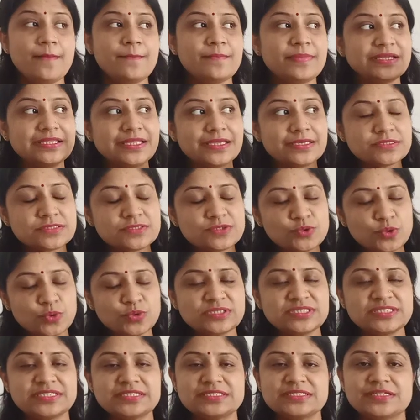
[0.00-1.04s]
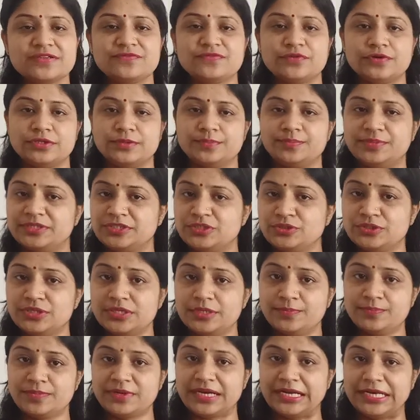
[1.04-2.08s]
But there is no season for the
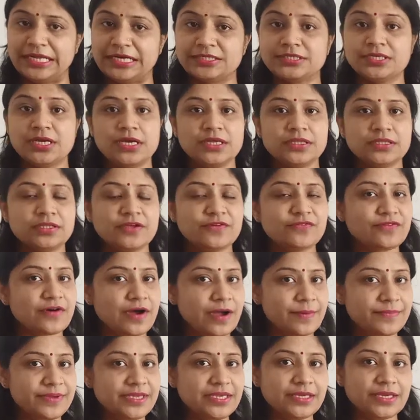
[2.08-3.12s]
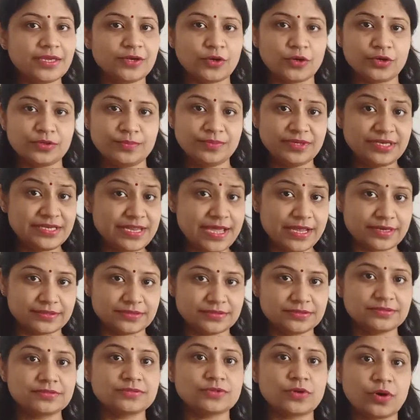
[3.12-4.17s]
particular product, the farming cannot be done,
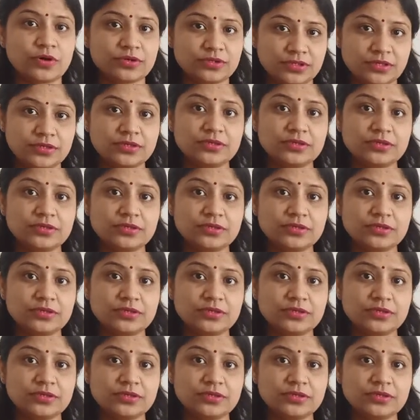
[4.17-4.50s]
or